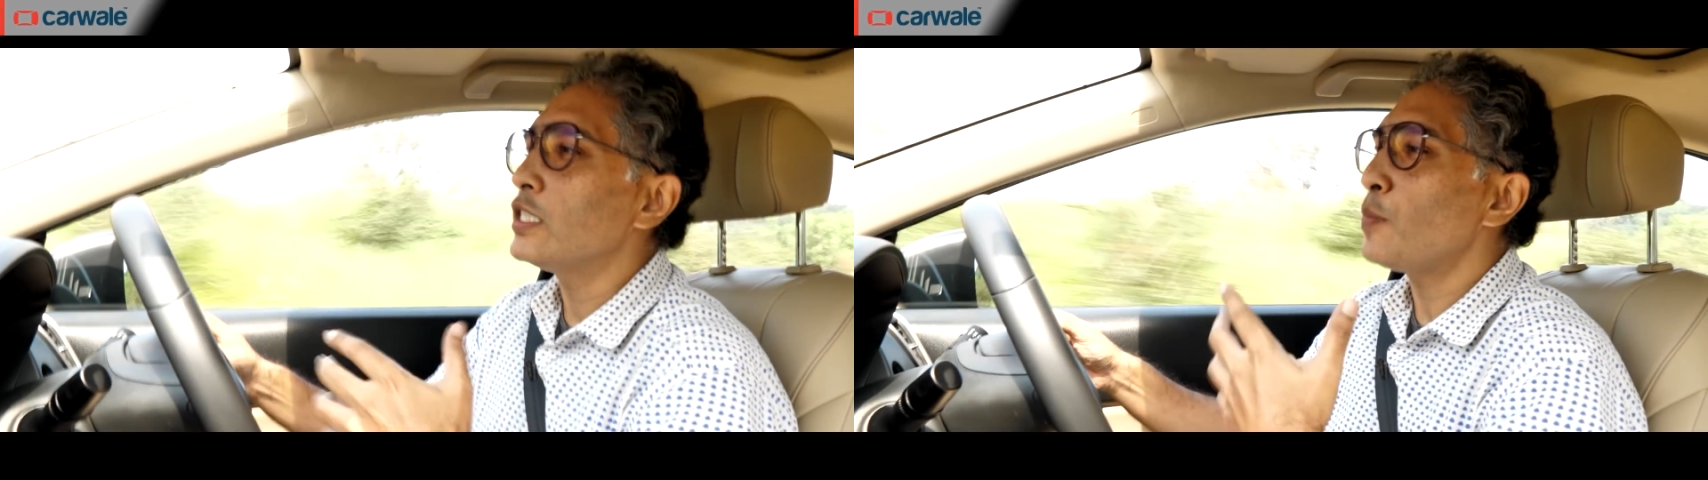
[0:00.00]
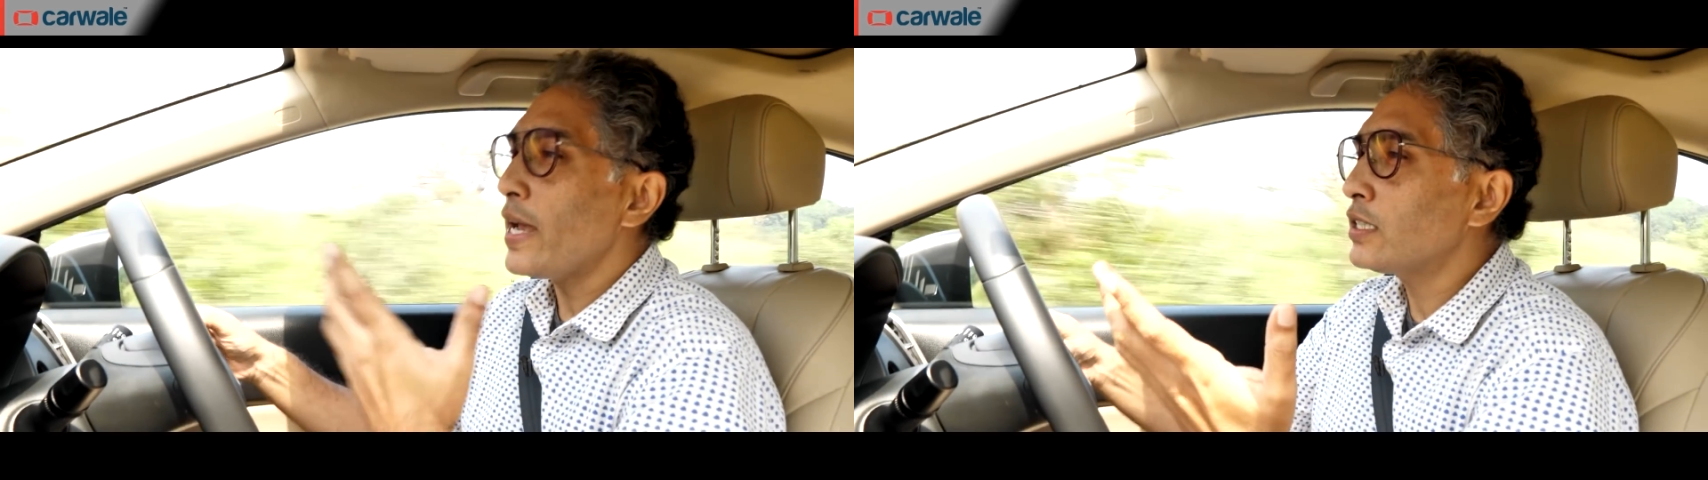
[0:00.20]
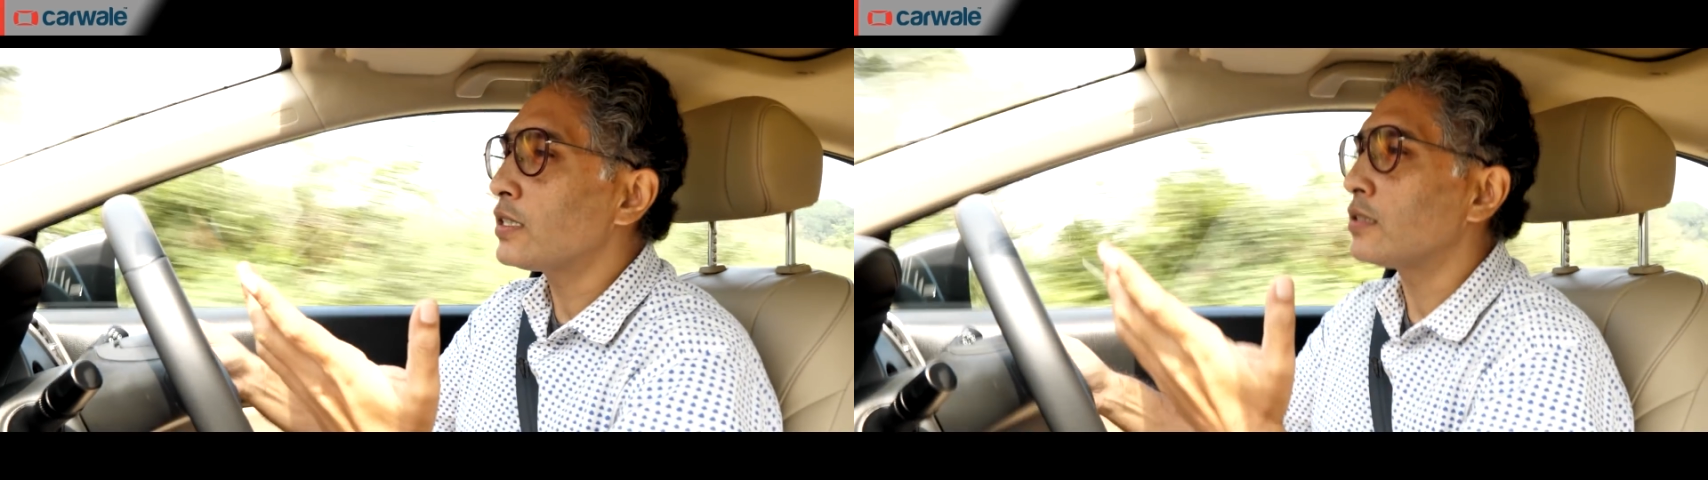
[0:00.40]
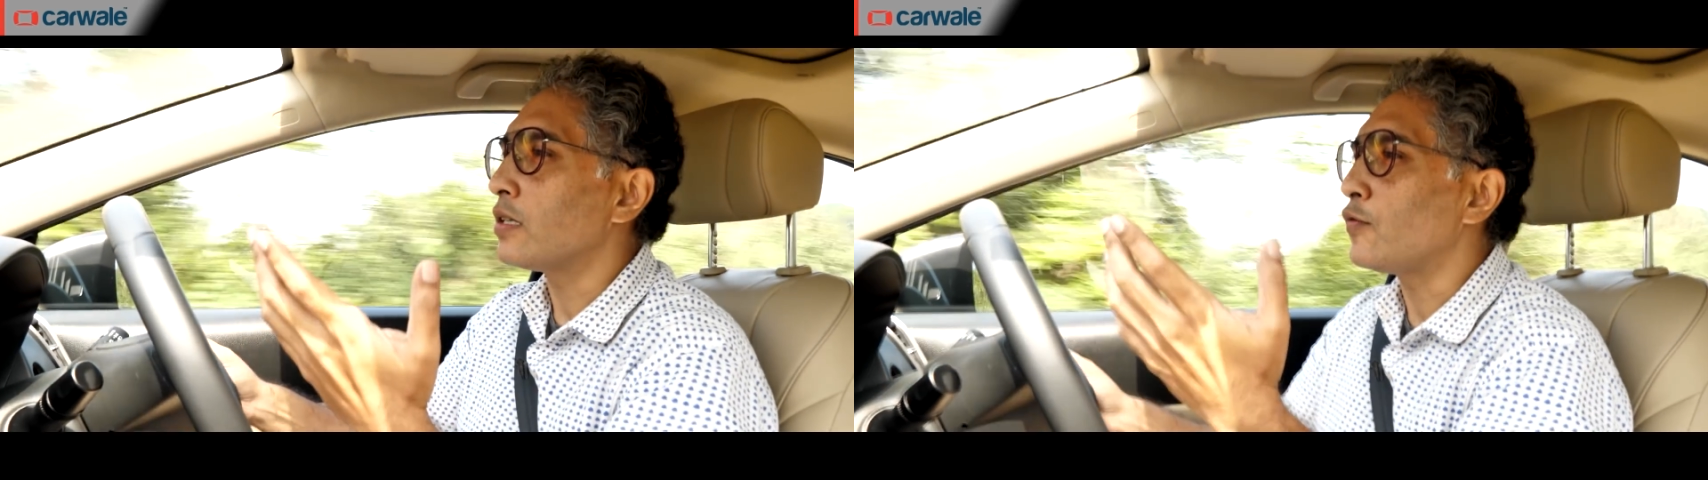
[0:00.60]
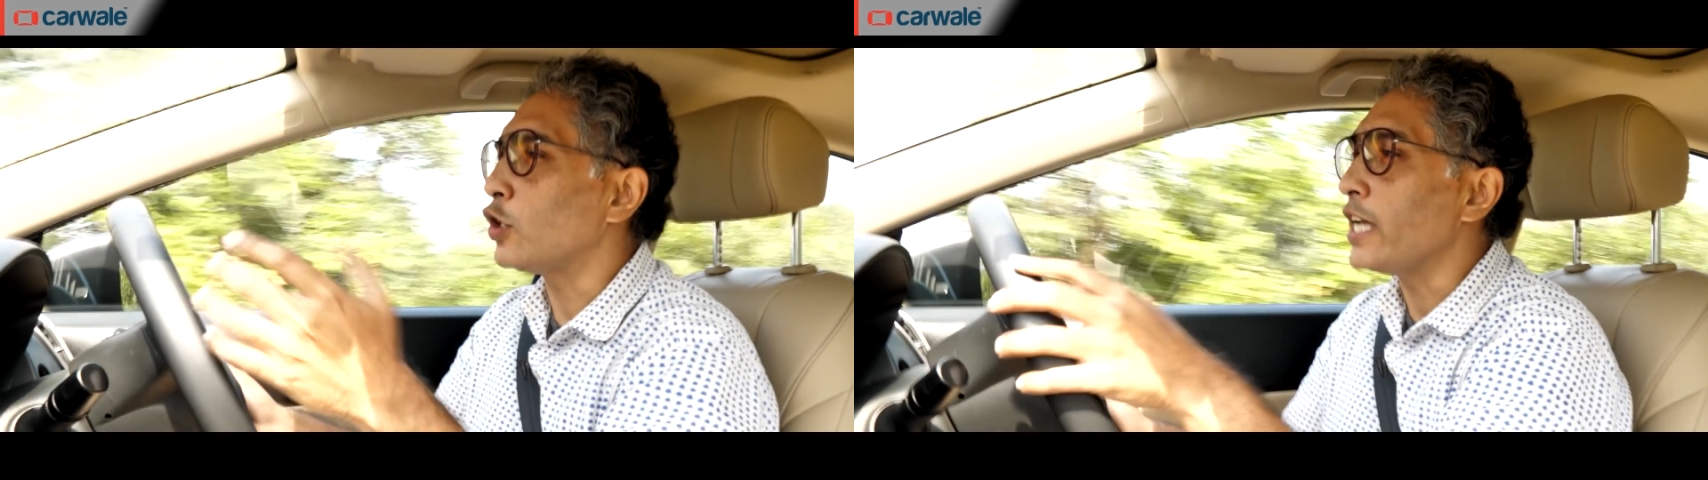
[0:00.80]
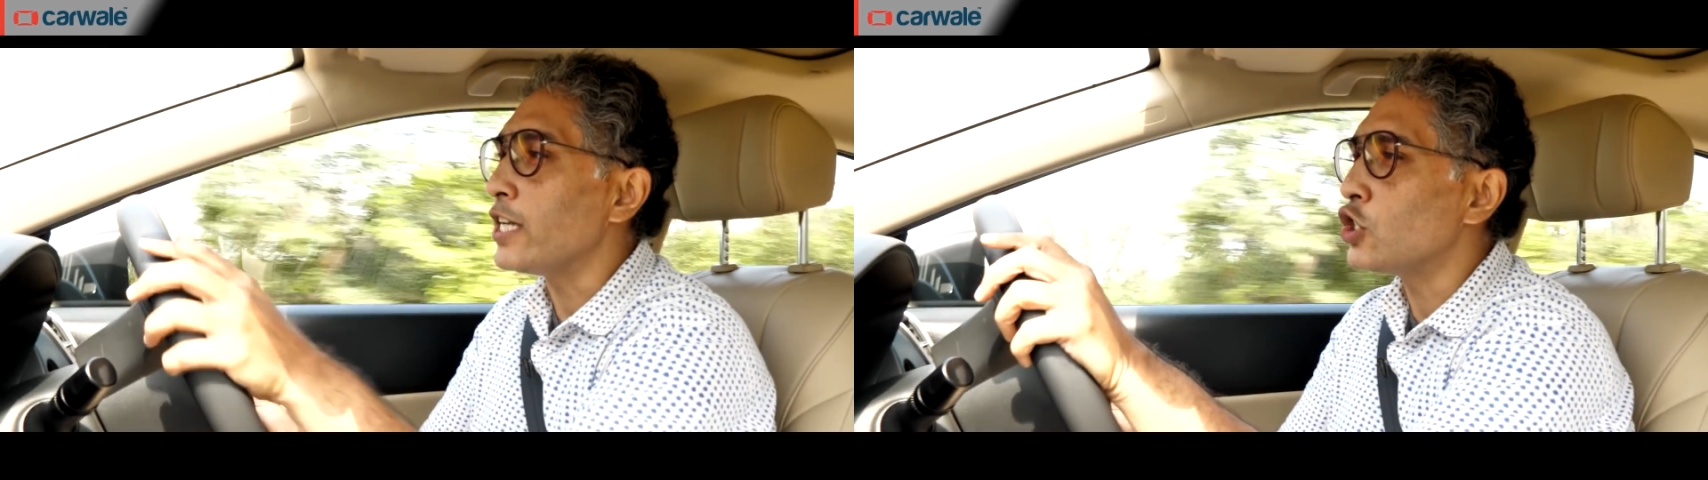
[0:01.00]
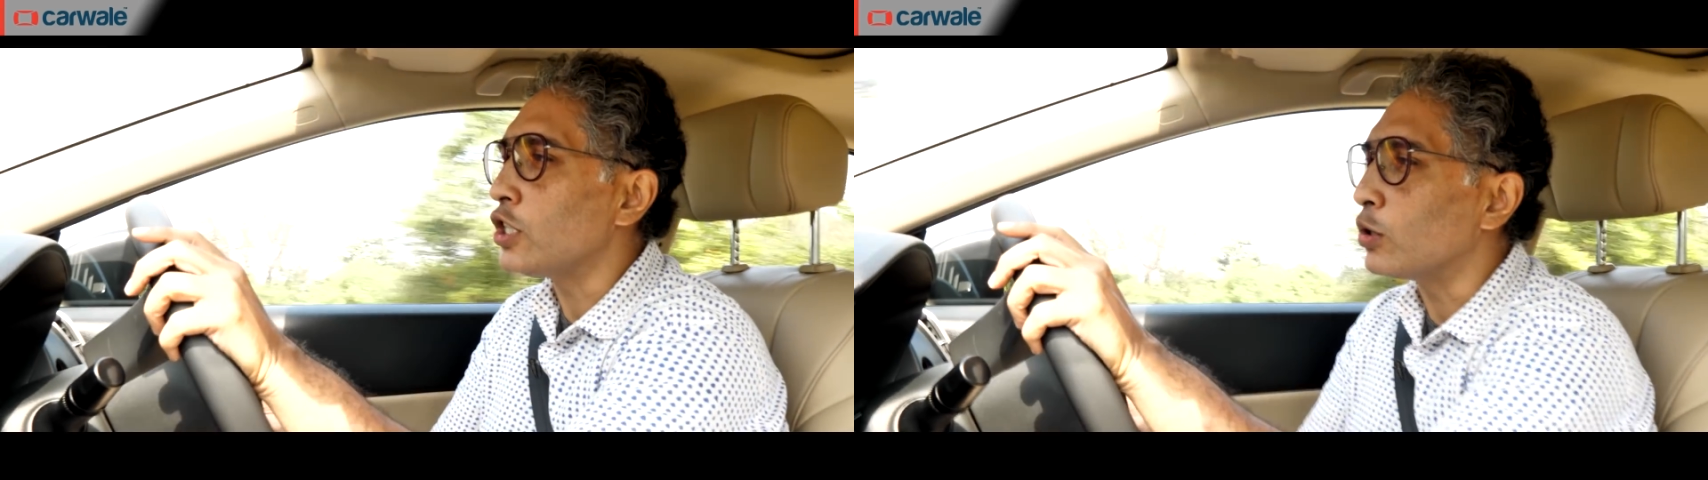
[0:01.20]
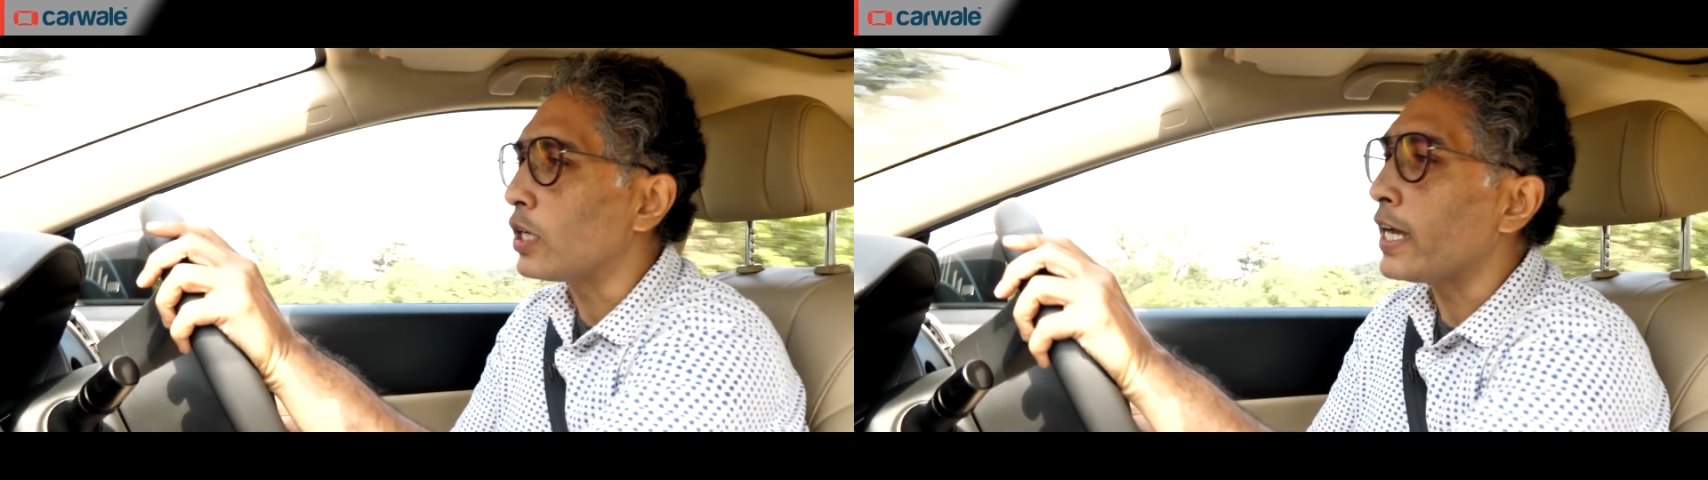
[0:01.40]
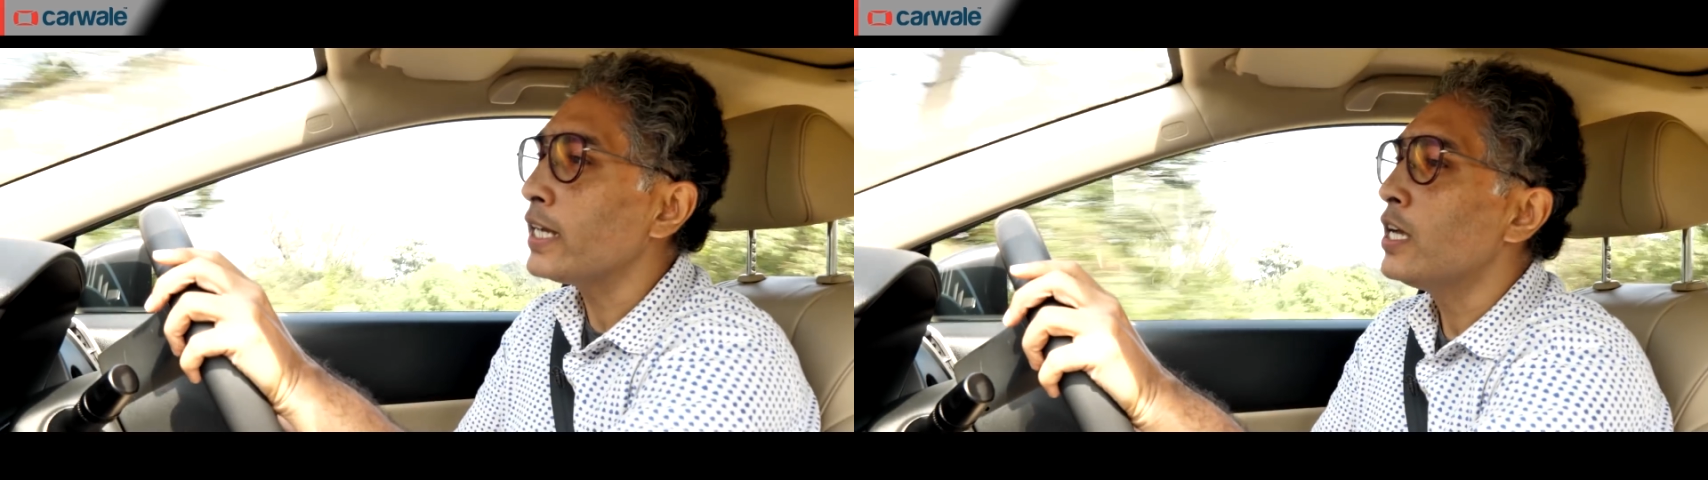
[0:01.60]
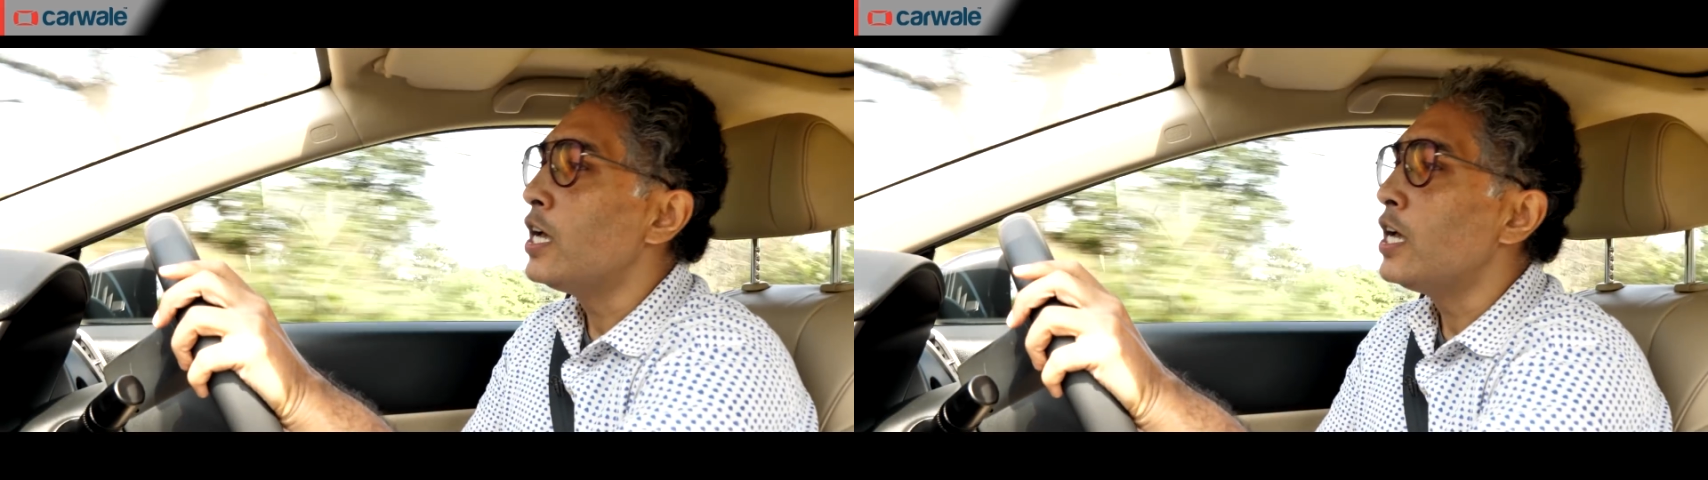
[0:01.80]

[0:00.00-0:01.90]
specs for the engine look like,